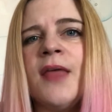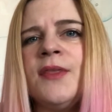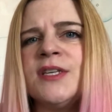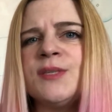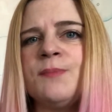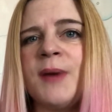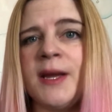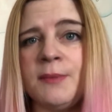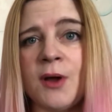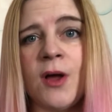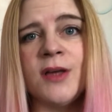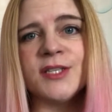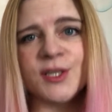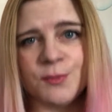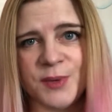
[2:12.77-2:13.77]
And this might
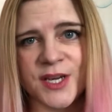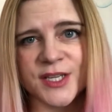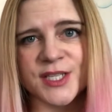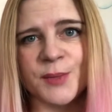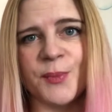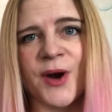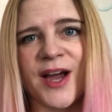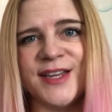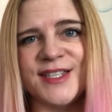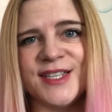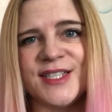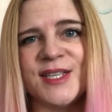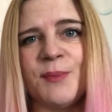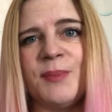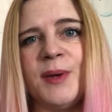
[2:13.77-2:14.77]
also be a
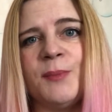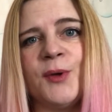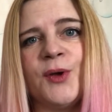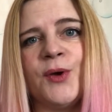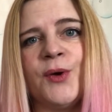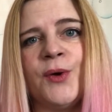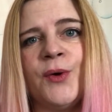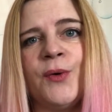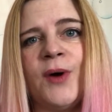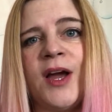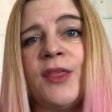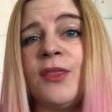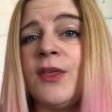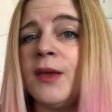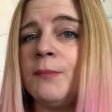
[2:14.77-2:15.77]
surprise to some people who
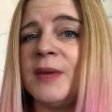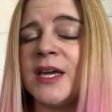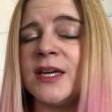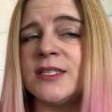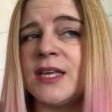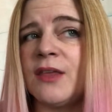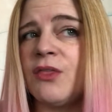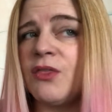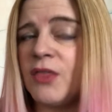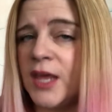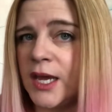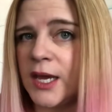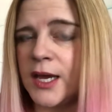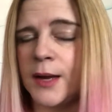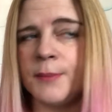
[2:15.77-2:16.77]
I think, because I
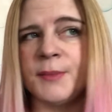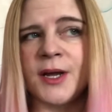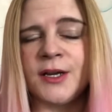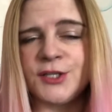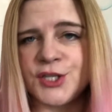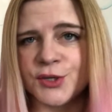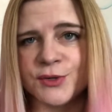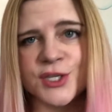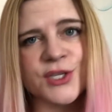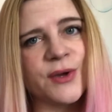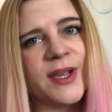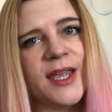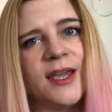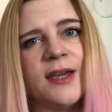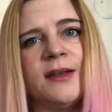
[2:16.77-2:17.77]
think I'm not Jewish,
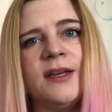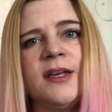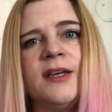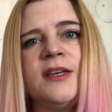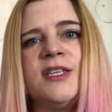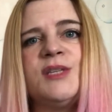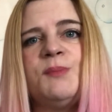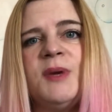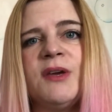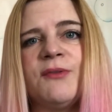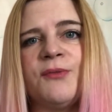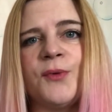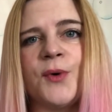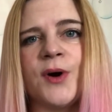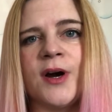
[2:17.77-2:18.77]
so I can't speak
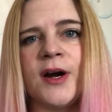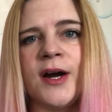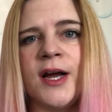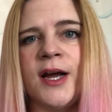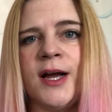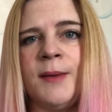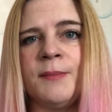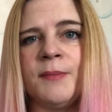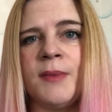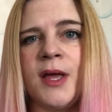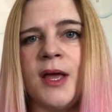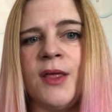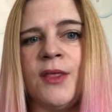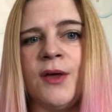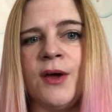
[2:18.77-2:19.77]
for
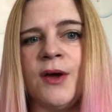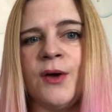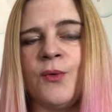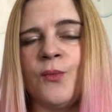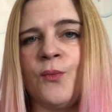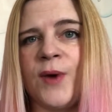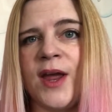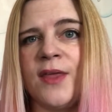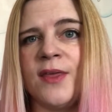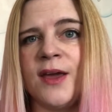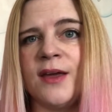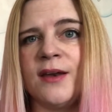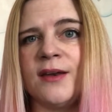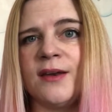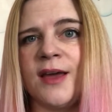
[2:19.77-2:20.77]
the
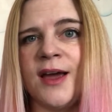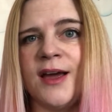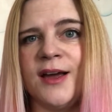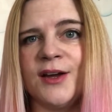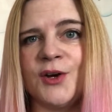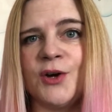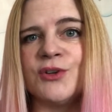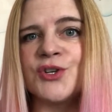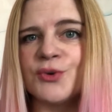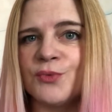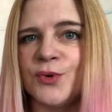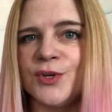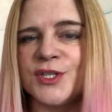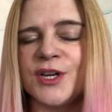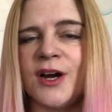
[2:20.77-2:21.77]
way that kosher
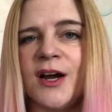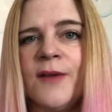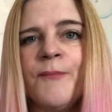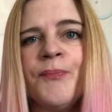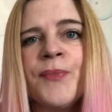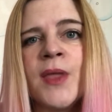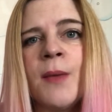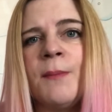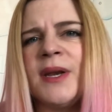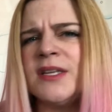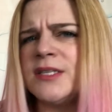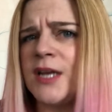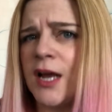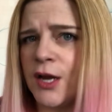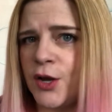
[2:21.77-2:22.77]
rules are, but
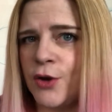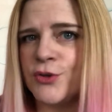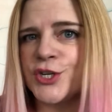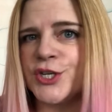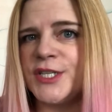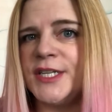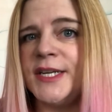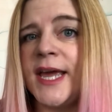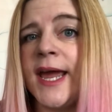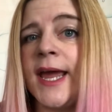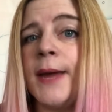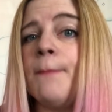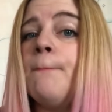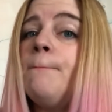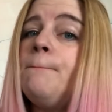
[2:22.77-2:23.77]
it's not kosher
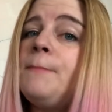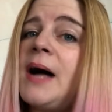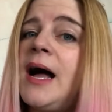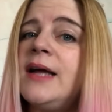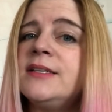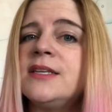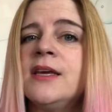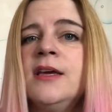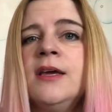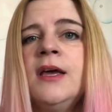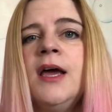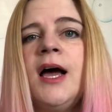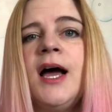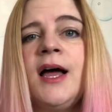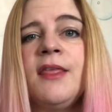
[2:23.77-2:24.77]
today. But
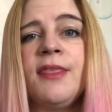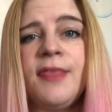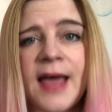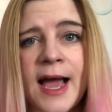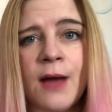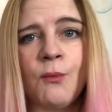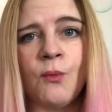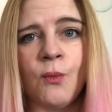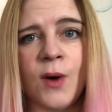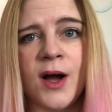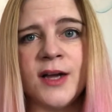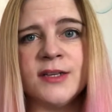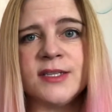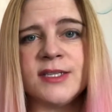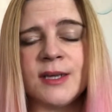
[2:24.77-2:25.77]
that
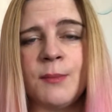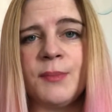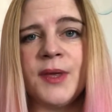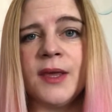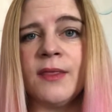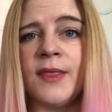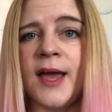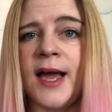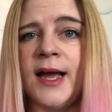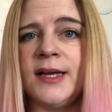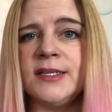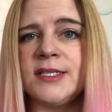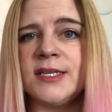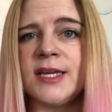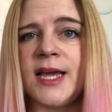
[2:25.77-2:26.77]
was something
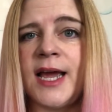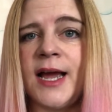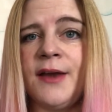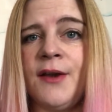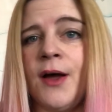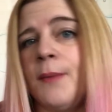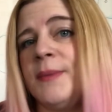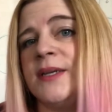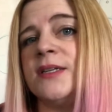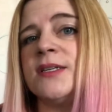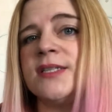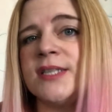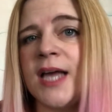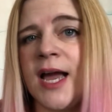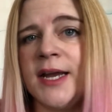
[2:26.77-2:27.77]
that had not been
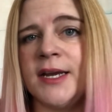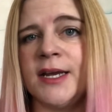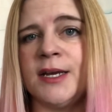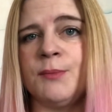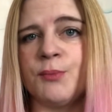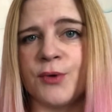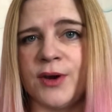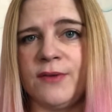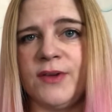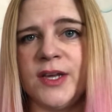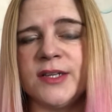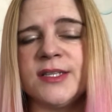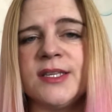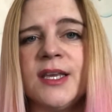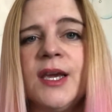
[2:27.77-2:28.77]
decided
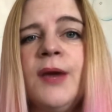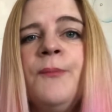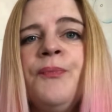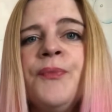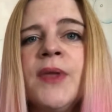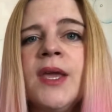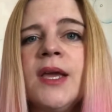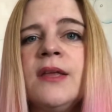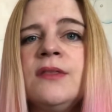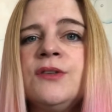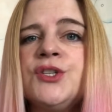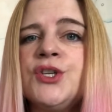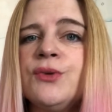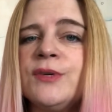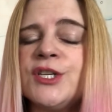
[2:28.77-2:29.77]
previously. In
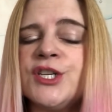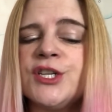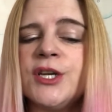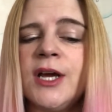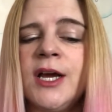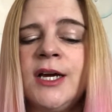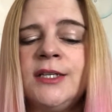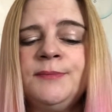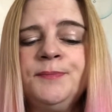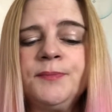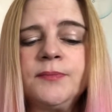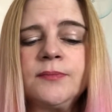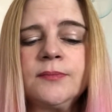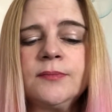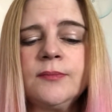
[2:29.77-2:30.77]

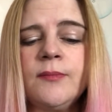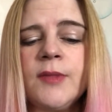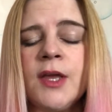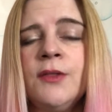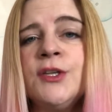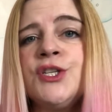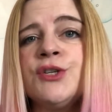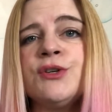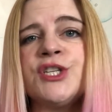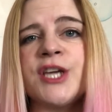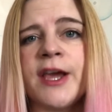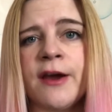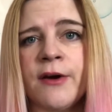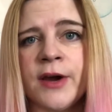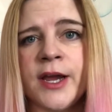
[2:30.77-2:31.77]
the
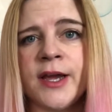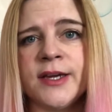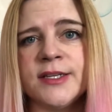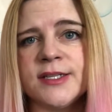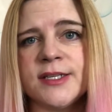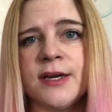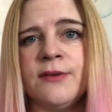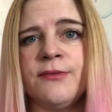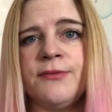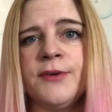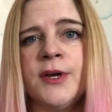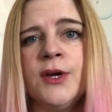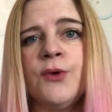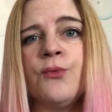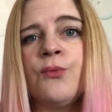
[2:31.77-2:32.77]
Jewish areas of
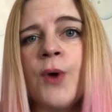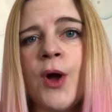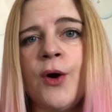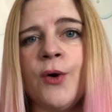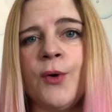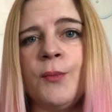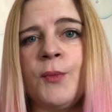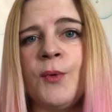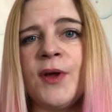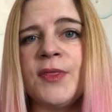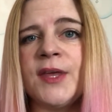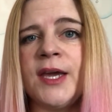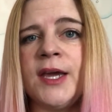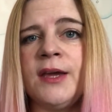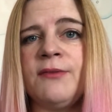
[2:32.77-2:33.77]
Rome,
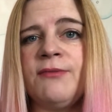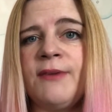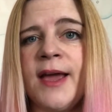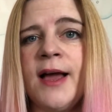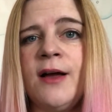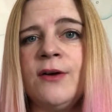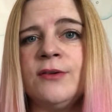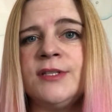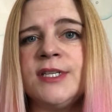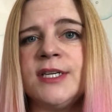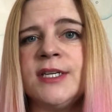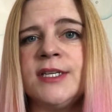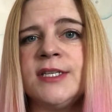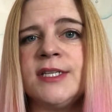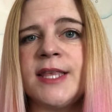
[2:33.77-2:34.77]
what they found
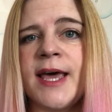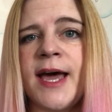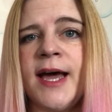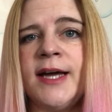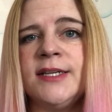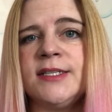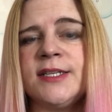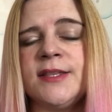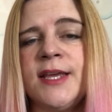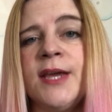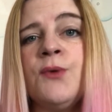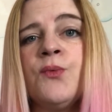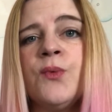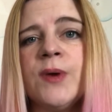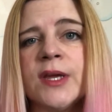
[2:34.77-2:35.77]
is that
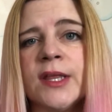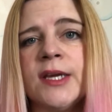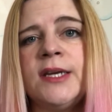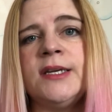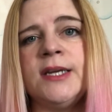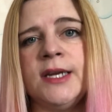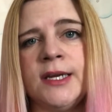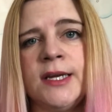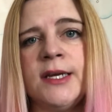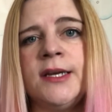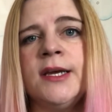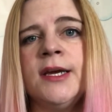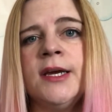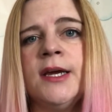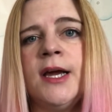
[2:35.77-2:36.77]
they really
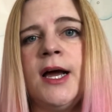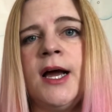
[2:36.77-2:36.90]
needed